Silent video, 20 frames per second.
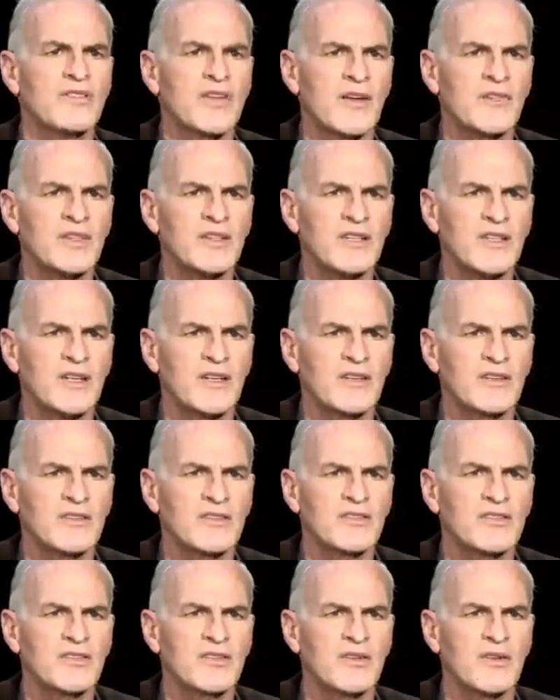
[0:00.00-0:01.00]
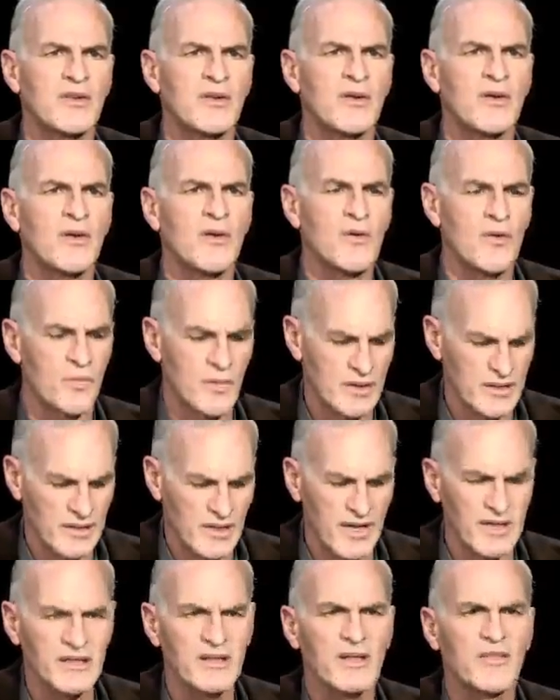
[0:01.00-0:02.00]
7 years,
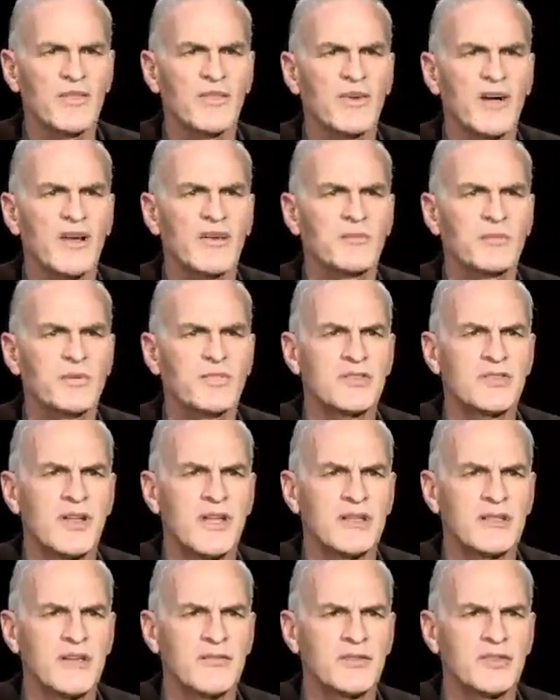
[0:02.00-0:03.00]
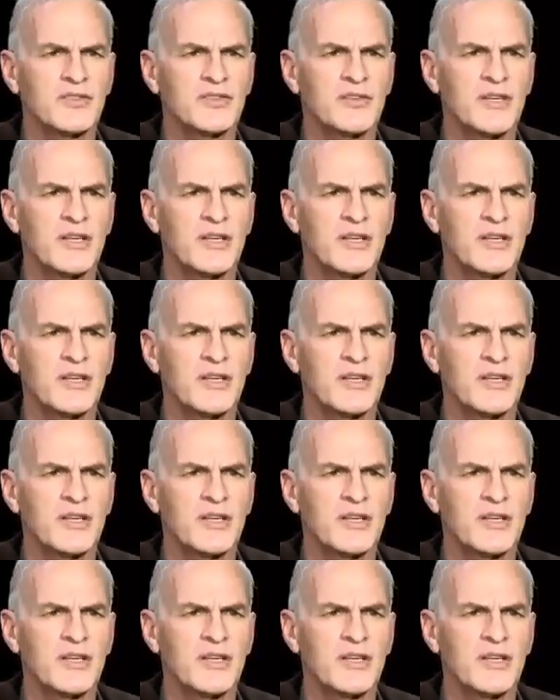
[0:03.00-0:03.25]
when 95% of the